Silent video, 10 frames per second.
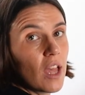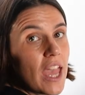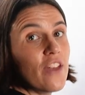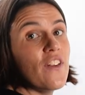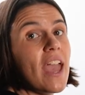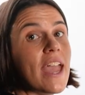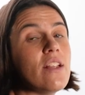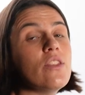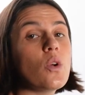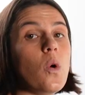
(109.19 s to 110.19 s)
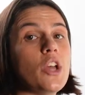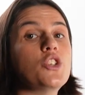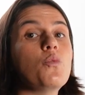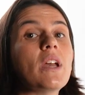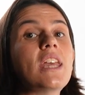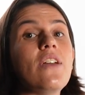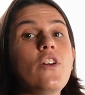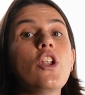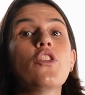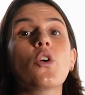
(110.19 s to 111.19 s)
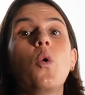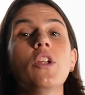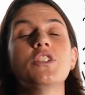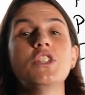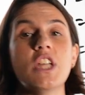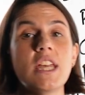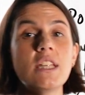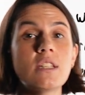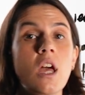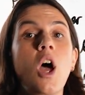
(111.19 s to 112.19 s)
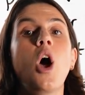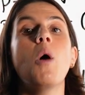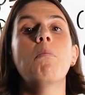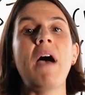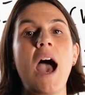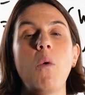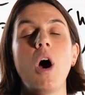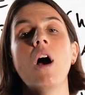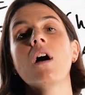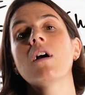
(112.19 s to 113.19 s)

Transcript: if in the question we're given the quantities power,